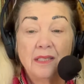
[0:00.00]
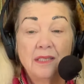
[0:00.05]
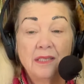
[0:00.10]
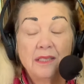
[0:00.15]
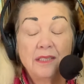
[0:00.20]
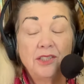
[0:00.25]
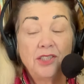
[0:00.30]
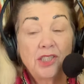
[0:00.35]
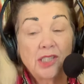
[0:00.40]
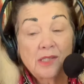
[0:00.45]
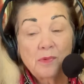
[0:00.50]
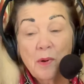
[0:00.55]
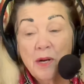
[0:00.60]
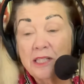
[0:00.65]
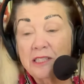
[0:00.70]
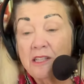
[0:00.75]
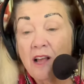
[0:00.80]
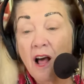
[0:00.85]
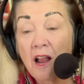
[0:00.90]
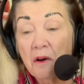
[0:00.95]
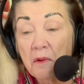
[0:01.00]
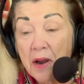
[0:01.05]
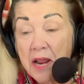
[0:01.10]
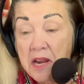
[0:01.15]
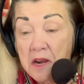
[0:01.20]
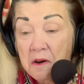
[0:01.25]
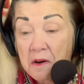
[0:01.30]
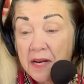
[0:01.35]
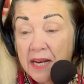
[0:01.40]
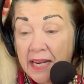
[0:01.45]
Just want to tolerate
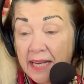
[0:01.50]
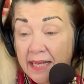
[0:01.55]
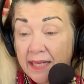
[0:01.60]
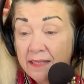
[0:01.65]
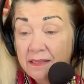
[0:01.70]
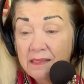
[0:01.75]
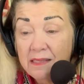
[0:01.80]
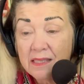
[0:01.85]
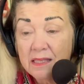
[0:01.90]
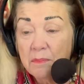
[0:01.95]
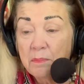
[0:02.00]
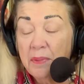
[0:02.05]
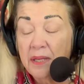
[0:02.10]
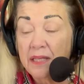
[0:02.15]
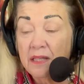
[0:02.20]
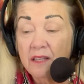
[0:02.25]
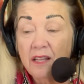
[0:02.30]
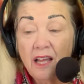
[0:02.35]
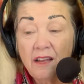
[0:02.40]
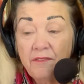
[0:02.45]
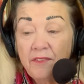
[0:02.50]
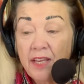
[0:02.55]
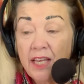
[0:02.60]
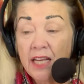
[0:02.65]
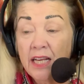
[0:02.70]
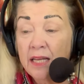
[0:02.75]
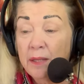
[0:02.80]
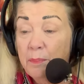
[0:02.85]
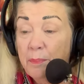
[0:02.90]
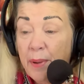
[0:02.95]
your kids and be
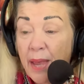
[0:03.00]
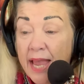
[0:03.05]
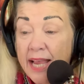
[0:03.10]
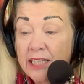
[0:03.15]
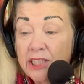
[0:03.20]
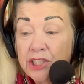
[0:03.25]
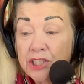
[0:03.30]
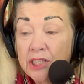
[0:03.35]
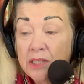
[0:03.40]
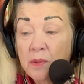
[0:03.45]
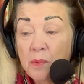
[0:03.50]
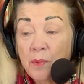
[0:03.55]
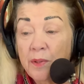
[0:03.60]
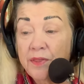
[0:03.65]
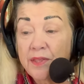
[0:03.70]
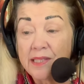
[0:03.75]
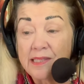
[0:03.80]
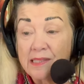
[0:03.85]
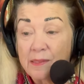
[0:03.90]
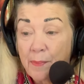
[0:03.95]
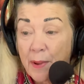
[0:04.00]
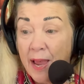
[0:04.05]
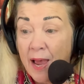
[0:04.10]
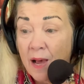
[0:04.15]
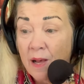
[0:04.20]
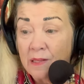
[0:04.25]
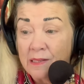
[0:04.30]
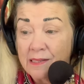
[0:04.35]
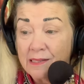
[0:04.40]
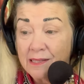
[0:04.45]
loving and patient with the
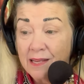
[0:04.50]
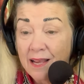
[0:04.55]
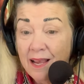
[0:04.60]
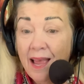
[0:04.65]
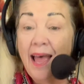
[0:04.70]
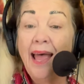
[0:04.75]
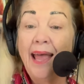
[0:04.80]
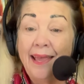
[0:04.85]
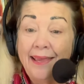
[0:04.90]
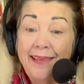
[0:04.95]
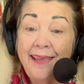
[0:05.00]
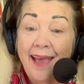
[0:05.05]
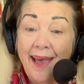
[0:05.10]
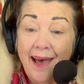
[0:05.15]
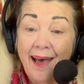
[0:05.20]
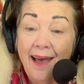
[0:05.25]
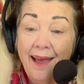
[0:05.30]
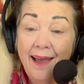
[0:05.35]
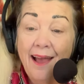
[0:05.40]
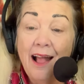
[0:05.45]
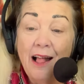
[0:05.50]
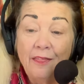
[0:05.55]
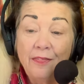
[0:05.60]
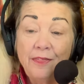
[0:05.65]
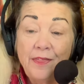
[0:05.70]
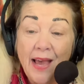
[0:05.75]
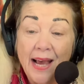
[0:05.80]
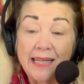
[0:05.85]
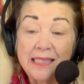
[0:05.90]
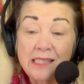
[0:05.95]
spouse? Yeah,
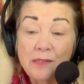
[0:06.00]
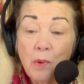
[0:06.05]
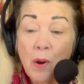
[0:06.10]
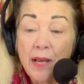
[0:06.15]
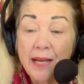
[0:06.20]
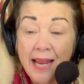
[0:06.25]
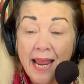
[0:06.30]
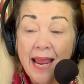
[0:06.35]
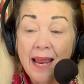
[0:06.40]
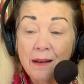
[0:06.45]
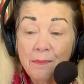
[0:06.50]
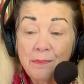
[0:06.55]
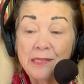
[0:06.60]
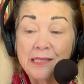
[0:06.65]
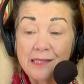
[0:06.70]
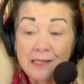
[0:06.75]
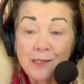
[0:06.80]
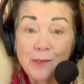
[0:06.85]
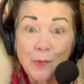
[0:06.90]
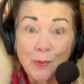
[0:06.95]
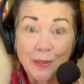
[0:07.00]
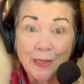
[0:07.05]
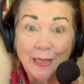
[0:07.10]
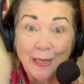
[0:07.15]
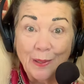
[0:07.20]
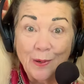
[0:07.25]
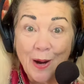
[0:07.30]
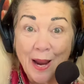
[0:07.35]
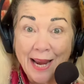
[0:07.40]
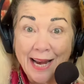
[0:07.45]
that's what cannabis is
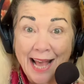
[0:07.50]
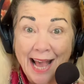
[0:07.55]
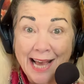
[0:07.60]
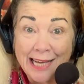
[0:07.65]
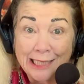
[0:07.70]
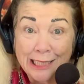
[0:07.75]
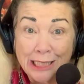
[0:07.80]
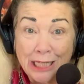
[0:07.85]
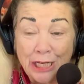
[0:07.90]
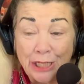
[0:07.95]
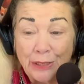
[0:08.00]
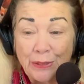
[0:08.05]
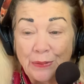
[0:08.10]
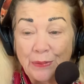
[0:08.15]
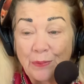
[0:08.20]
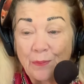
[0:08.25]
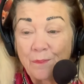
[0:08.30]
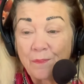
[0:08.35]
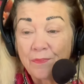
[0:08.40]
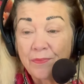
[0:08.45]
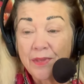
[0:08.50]
really great at too.